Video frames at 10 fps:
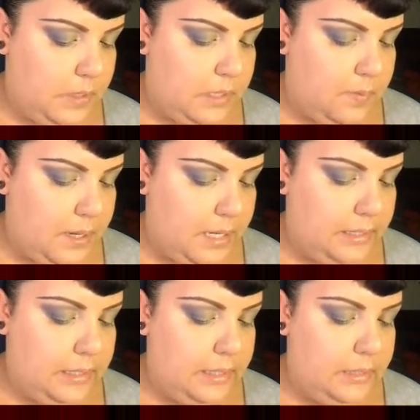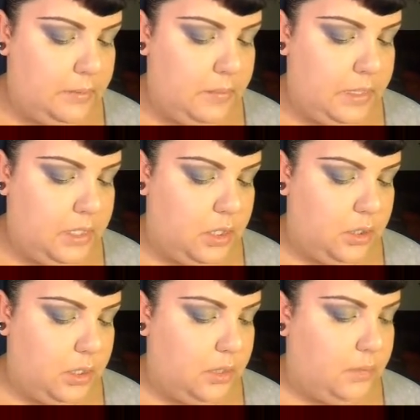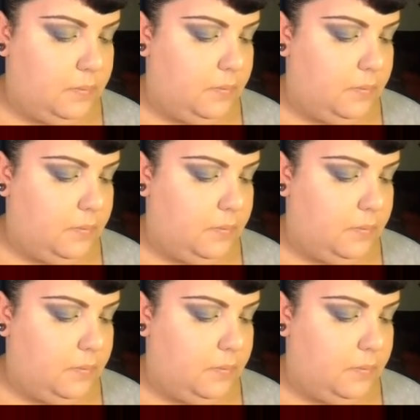some highlight in my tear duct.